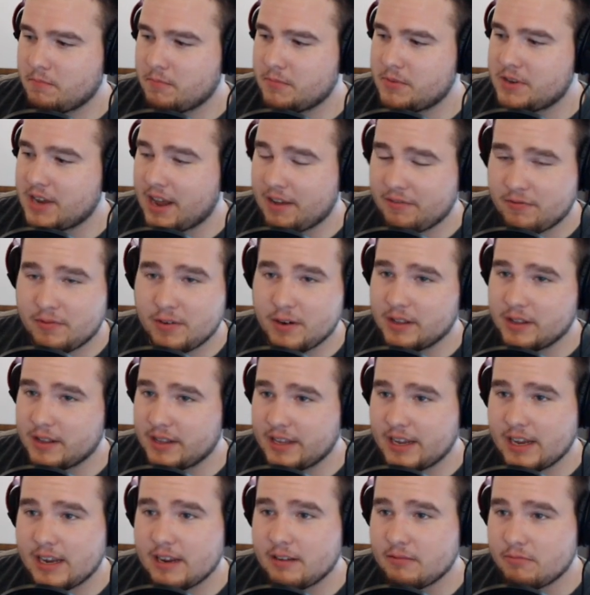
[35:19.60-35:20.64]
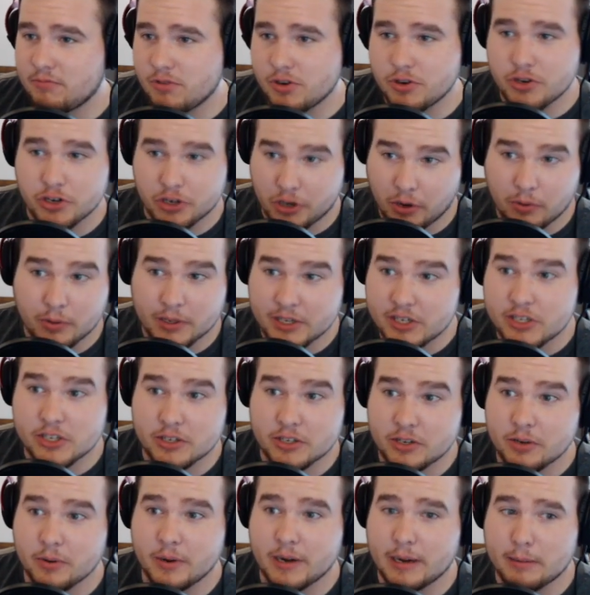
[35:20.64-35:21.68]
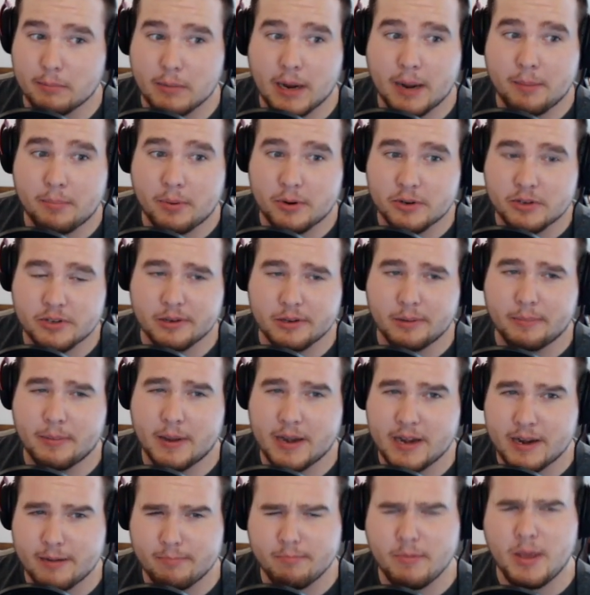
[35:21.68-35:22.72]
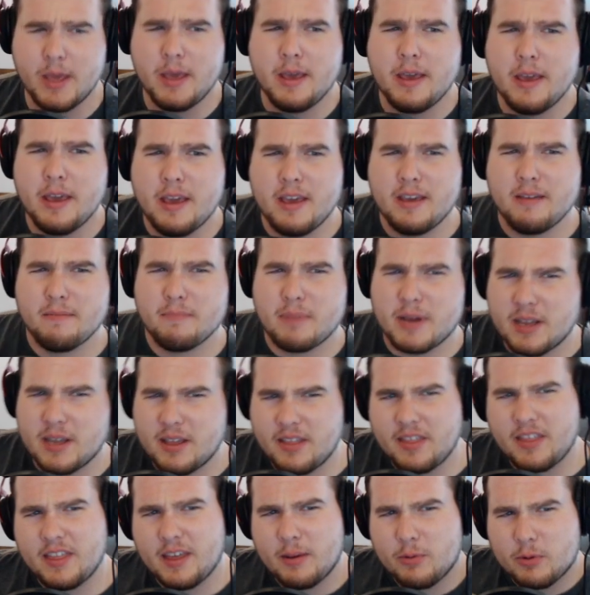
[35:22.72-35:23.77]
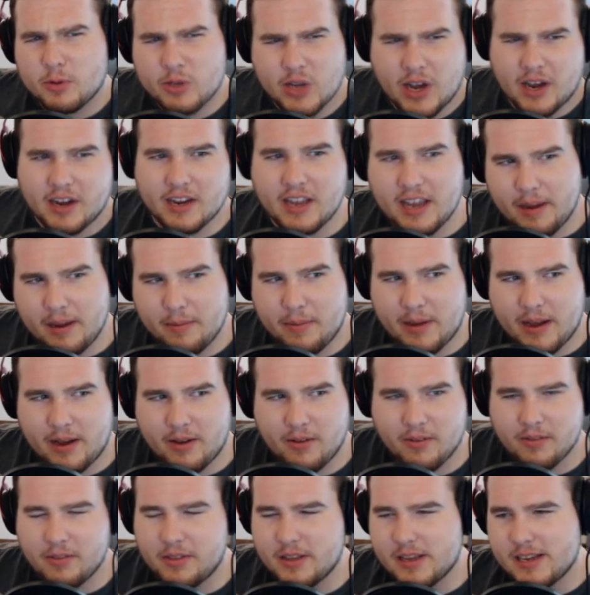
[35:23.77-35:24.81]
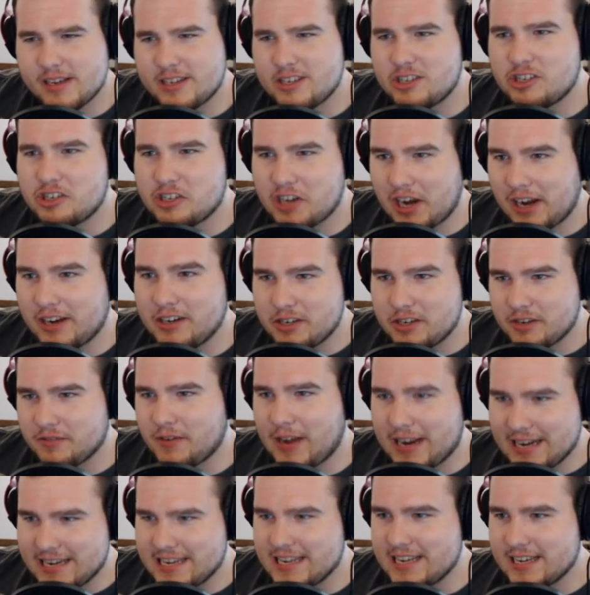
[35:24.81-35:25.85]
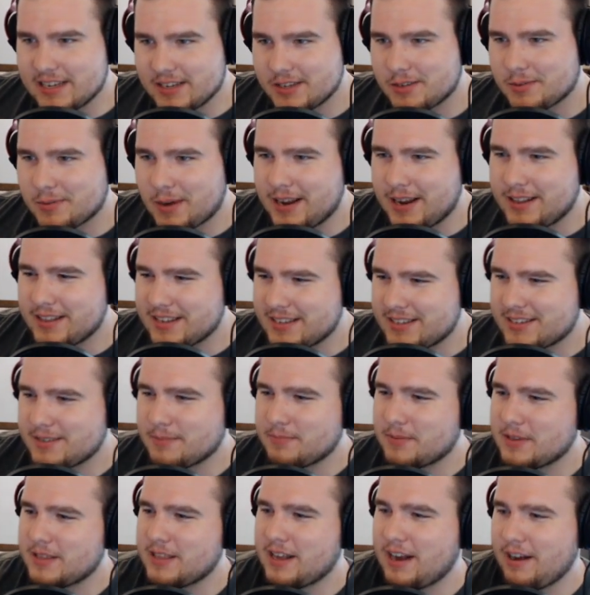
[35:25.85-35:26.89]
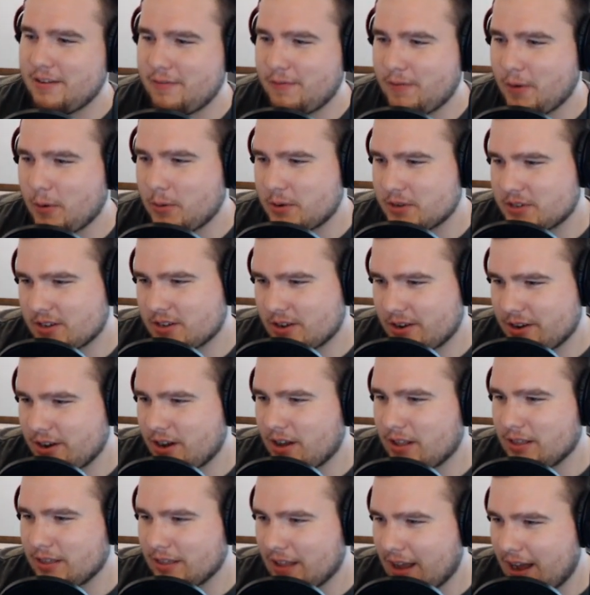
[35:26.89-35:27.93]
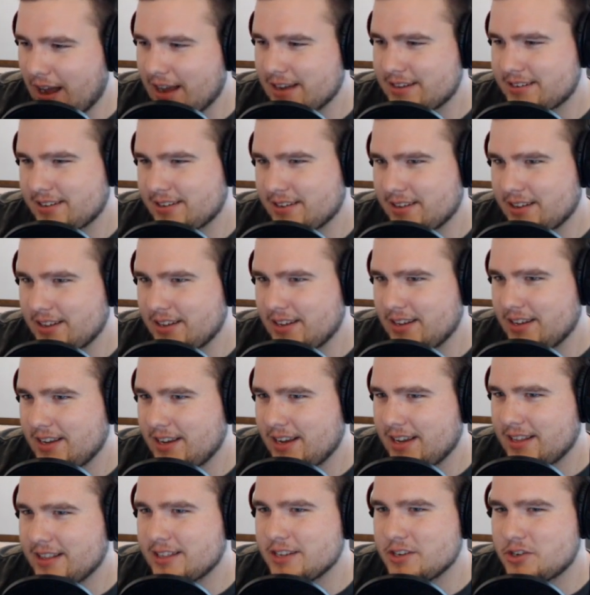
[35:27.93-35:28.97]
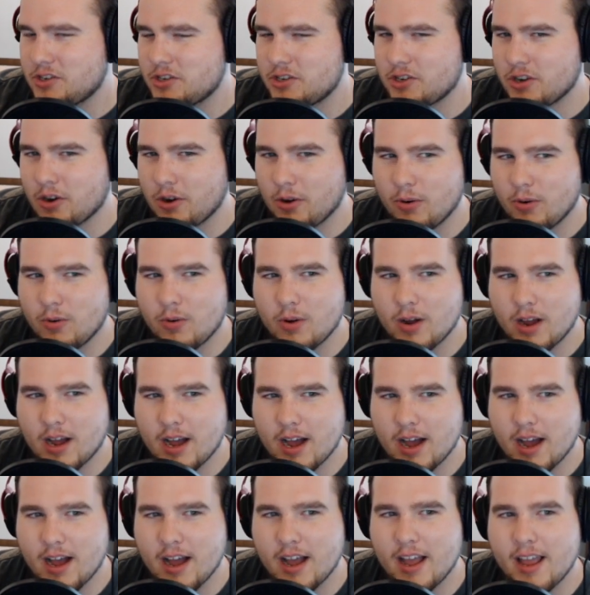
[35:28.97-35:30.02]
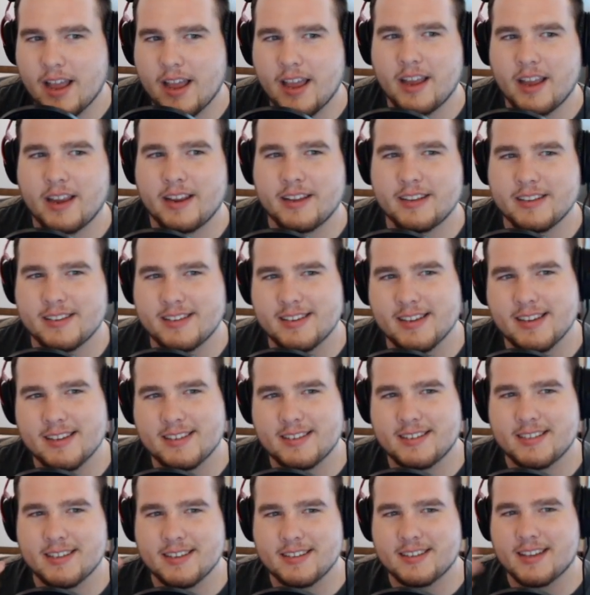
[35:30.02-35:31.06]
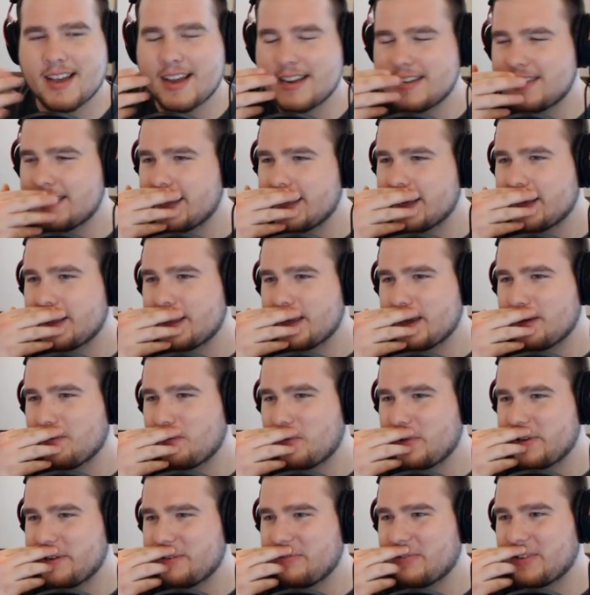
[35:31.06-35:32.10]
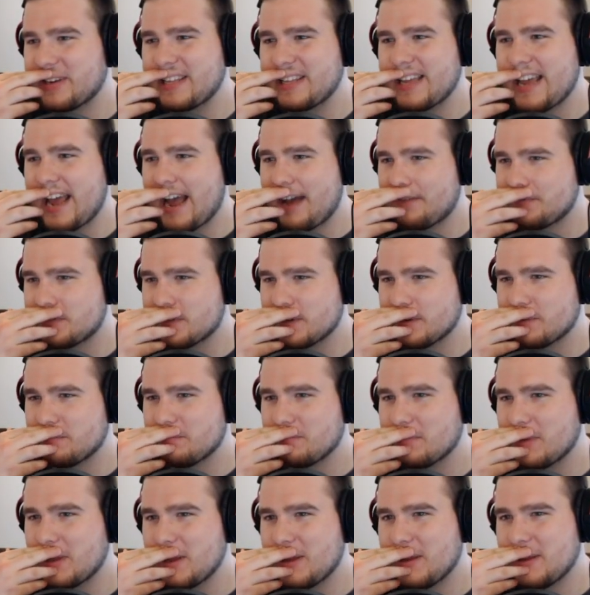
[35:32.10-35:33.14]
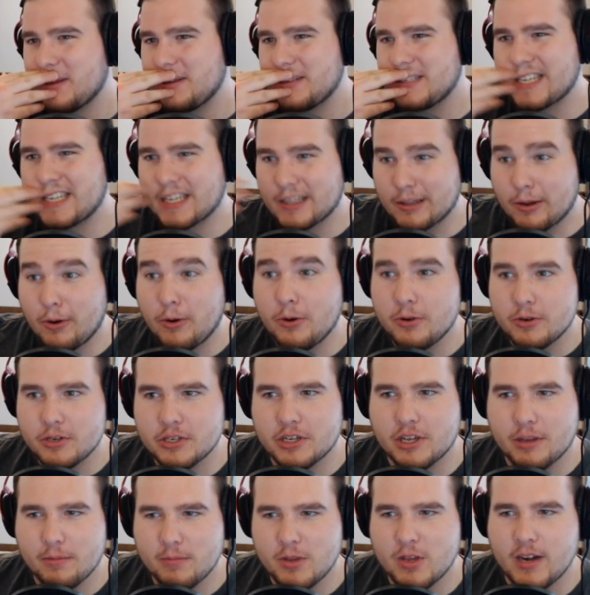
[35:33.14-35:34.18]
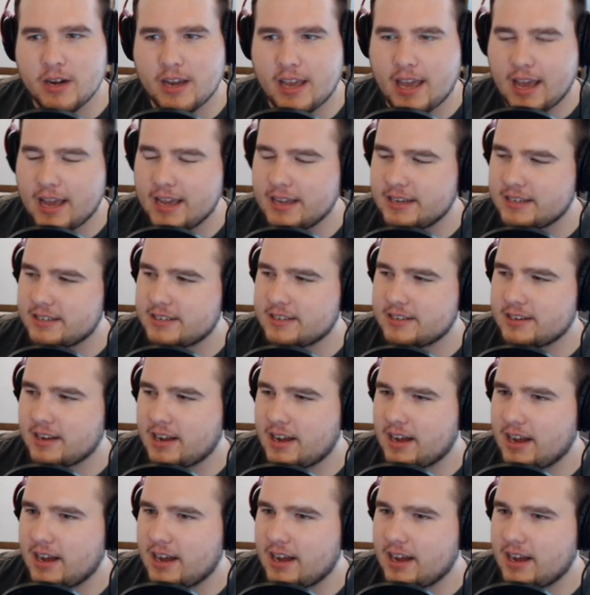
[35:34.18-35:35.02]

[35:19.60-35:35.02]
Definitely, you should go listen to it, in my personal opinion. But they were talking about the exchange of ideas, right? And that's something that I focus on a lot in this show. Is this idea that we really have to learn to communicate,